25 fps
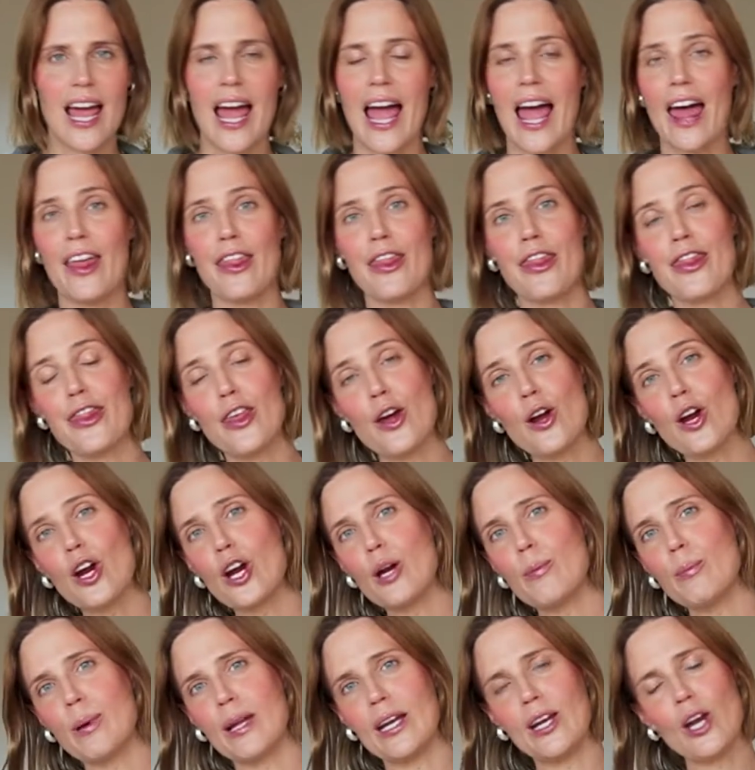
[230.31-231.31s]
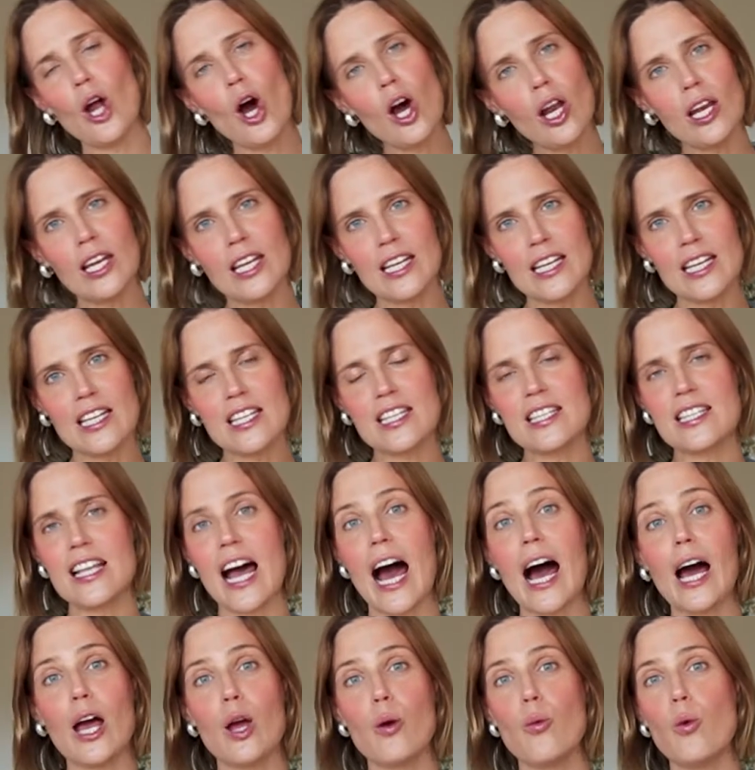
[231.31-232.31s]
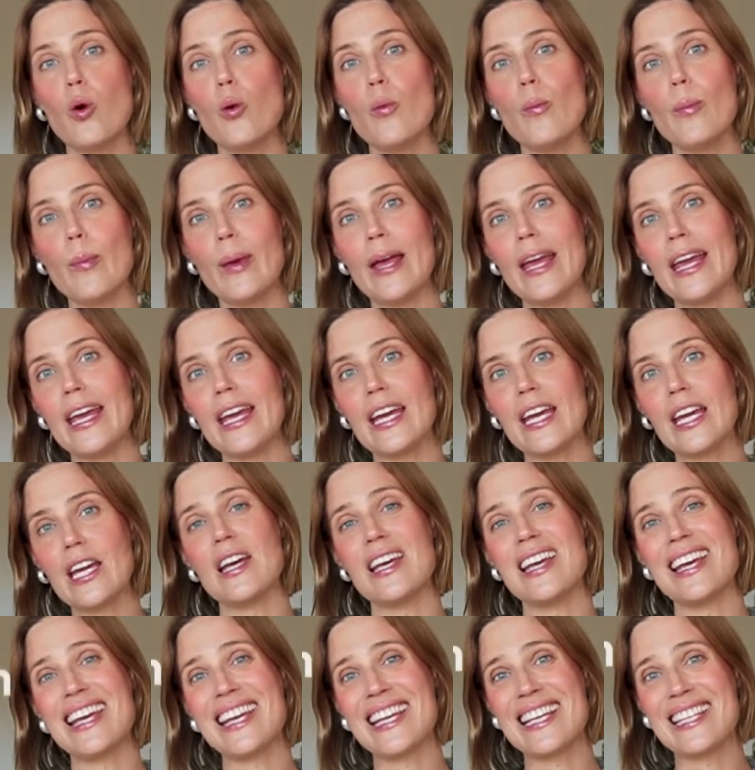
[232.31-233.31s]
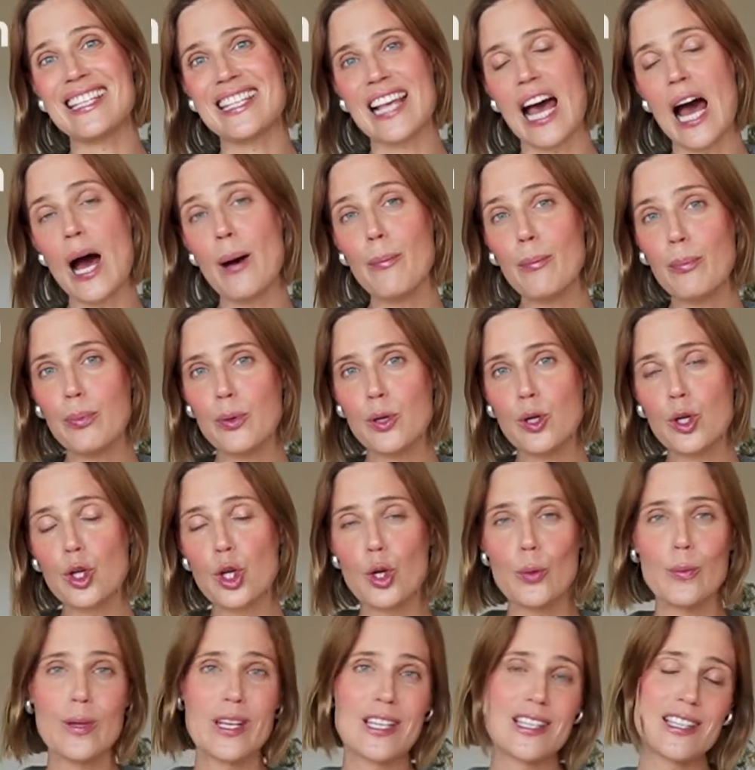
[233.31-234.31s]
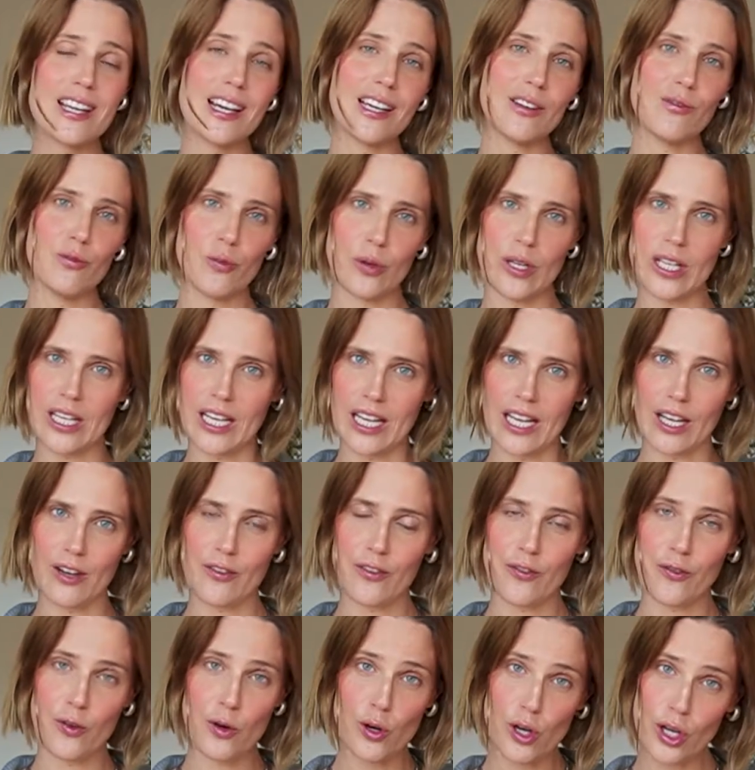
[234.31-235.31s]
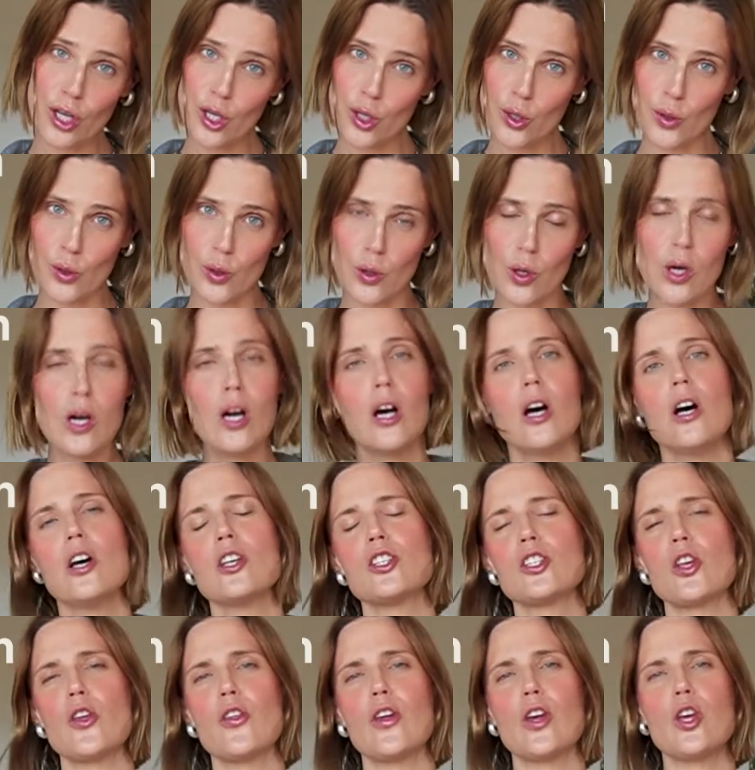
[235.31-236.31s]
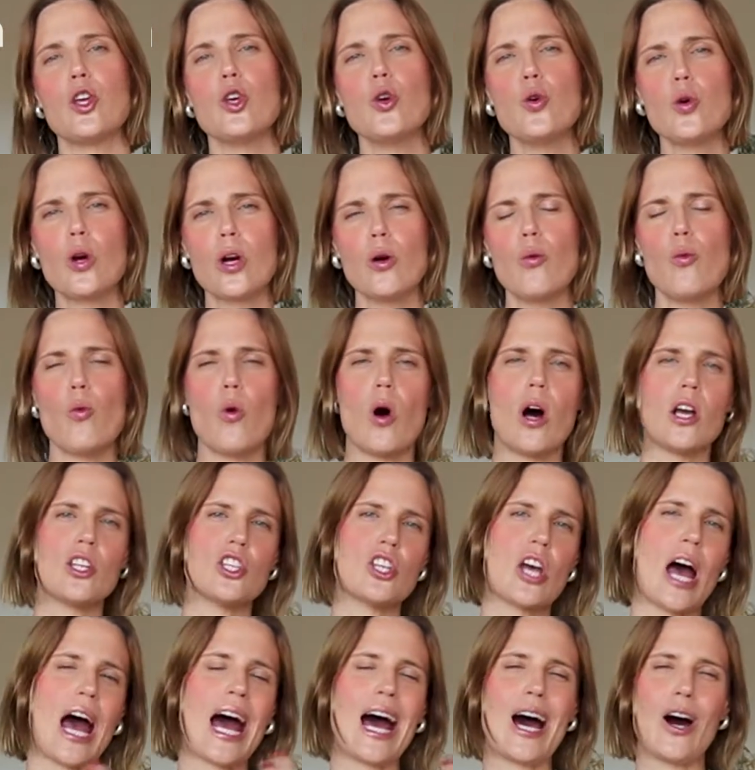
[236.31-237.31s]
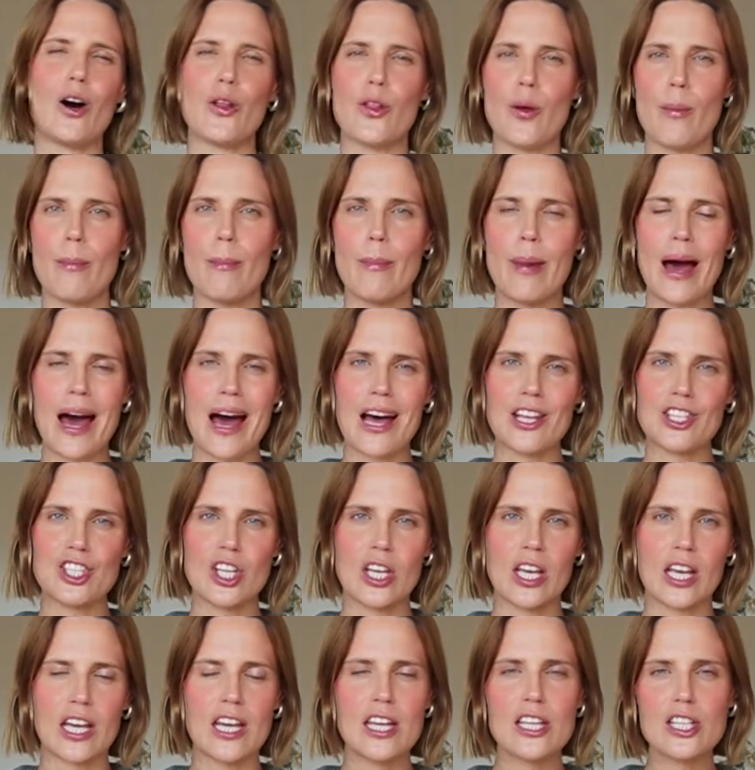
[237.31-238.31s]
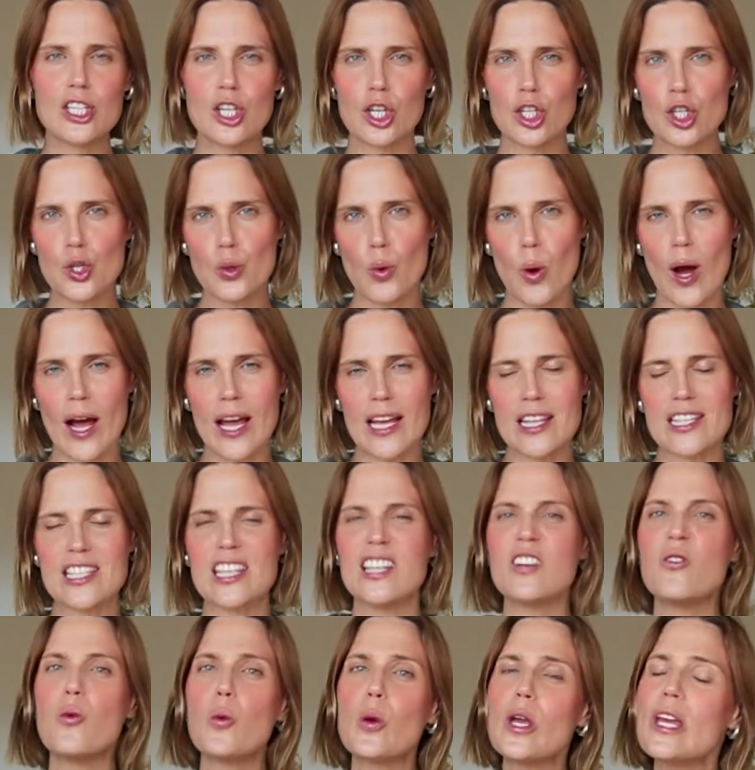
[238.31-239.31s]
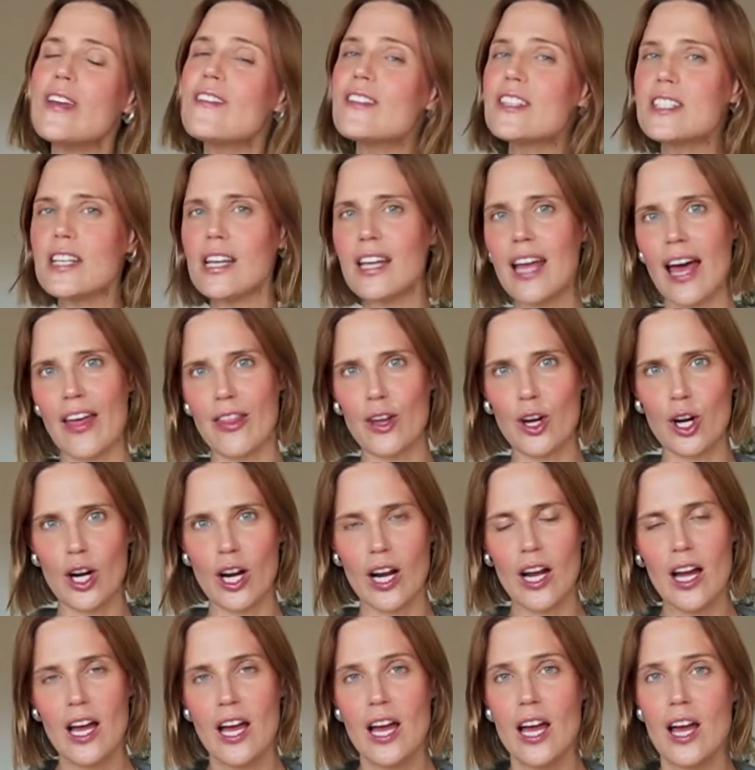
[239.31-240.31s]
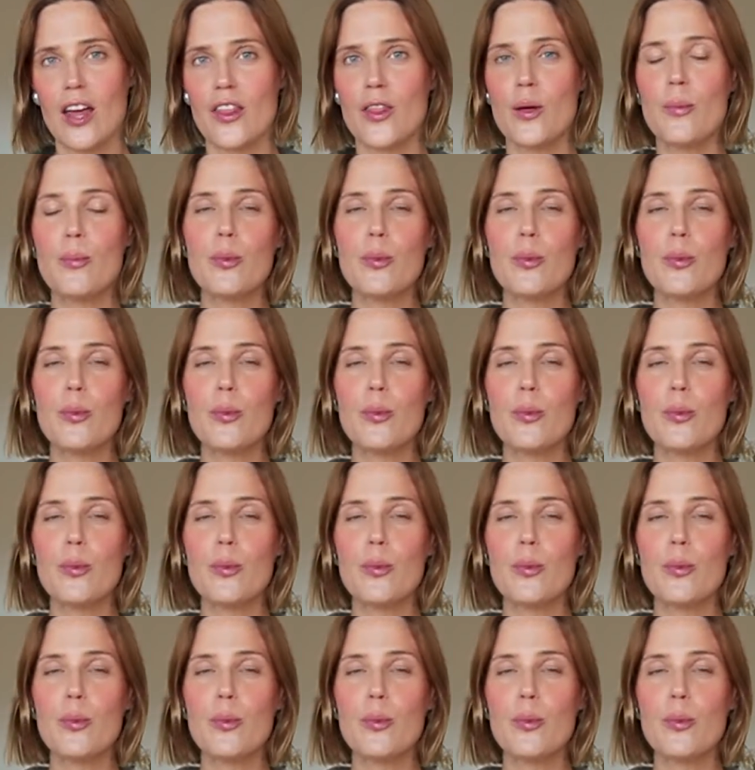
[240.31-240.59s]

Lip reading: And third, but not least, I will make an example human design reading for you so that you can watch how the magic intertwines and weaves together the